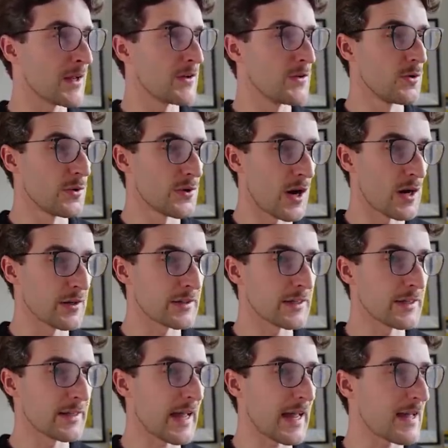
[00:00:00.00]

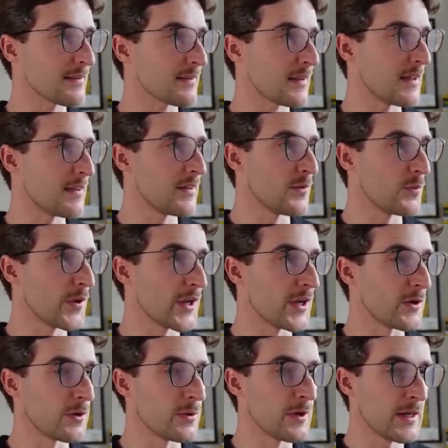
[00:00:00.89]
Nordhagen gets in the
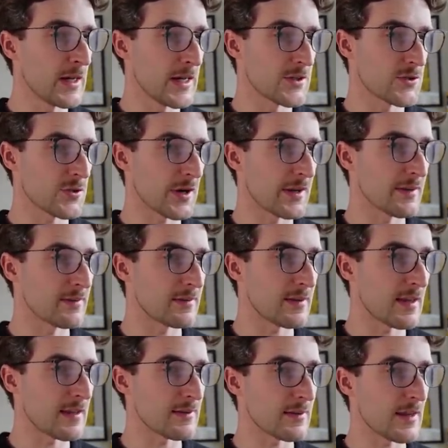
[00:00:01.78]
wheel and try and
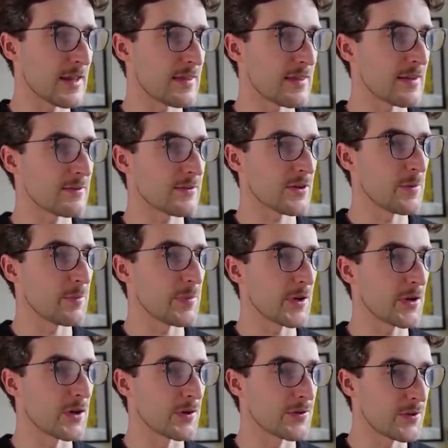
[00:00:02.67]
sit in this group.
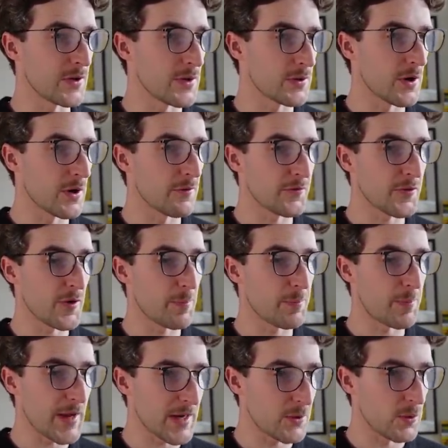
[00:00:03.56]
But Gaudu gone for a
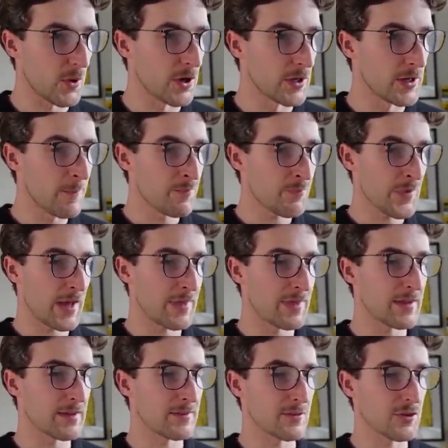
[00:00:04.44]
big one.
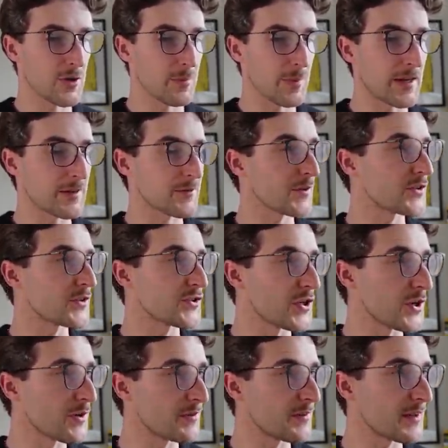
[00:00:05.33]
And this group is
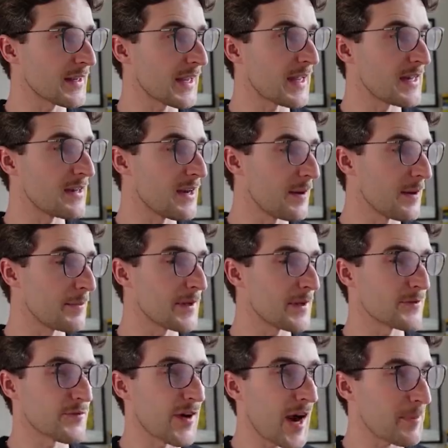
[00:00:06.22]
reducing in
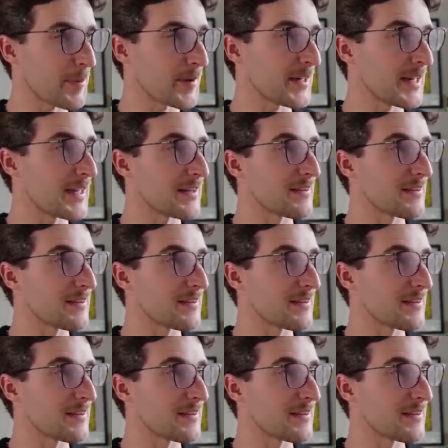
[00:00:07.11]
numbers rapidly.